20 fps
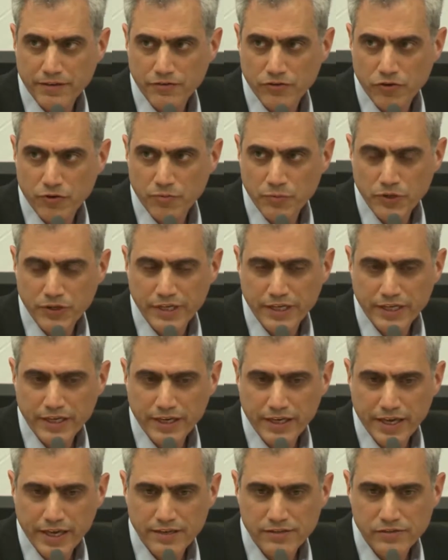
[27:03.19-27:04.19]
a therapeutic
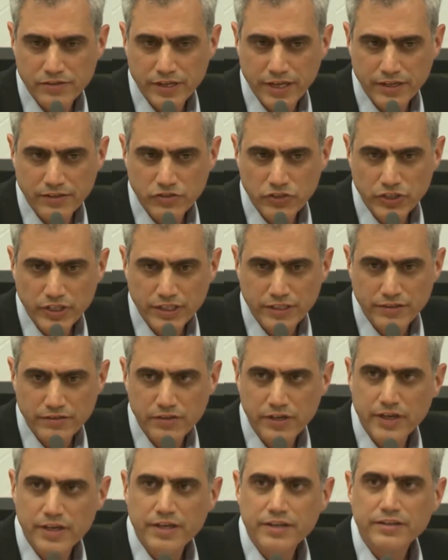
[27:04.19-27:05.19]
against that
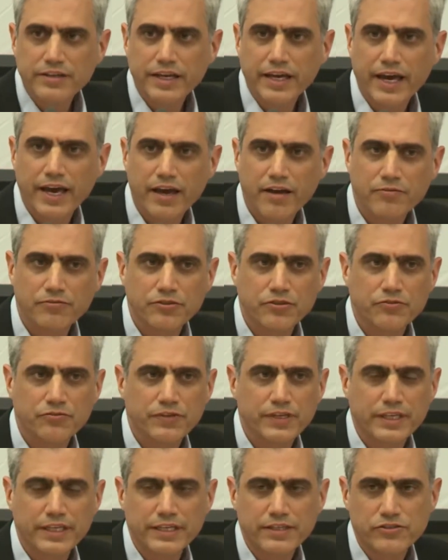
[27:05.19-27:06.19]
gene. They have to
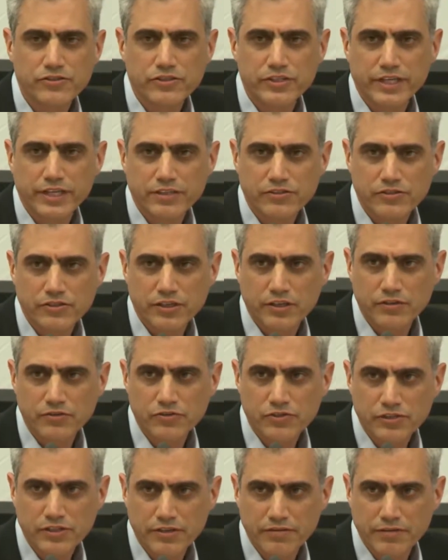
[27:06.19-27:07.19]
release the
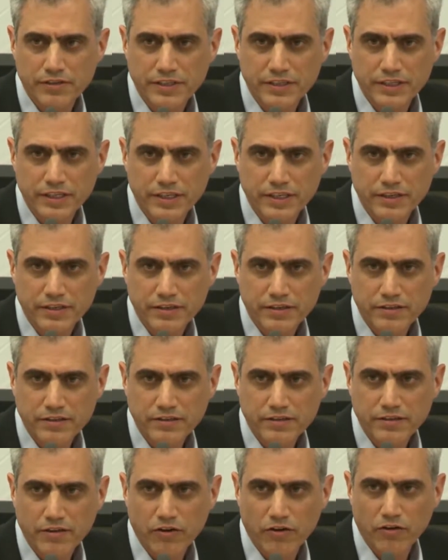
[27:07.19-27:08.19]
exclusivity
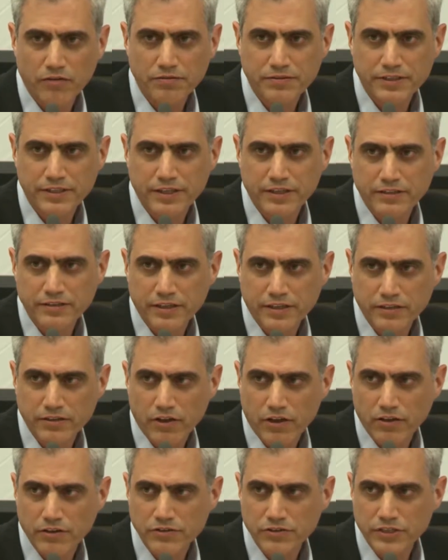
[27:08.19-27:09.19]
of the
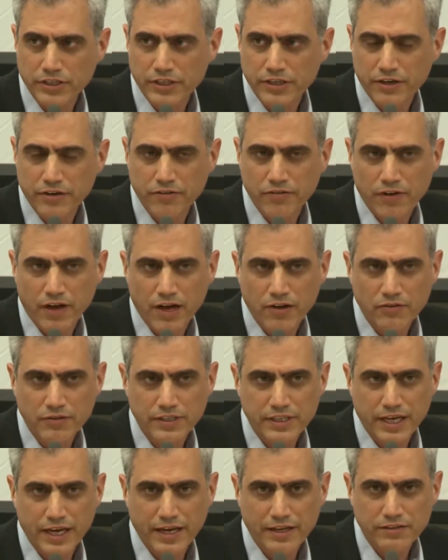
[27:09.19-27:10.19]
technology
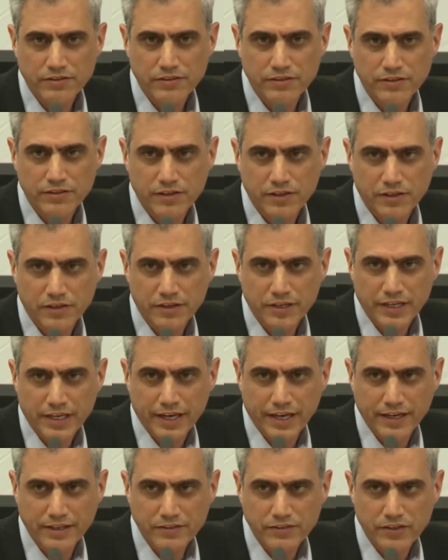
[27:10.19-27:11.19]
around that
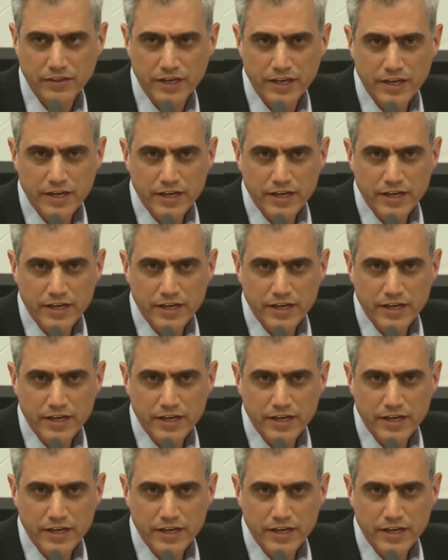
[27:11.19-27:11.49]
target.